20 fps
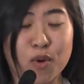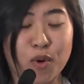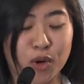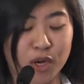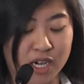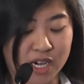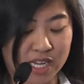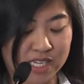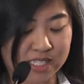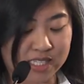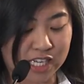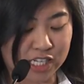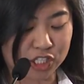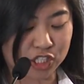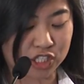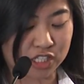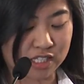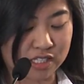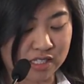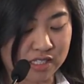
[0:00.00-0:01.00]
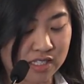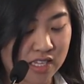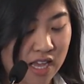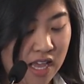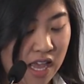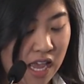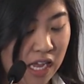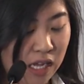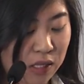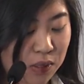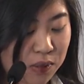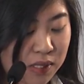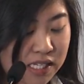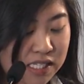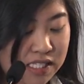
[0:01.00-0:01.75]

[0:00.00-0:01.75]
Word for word: organizations, including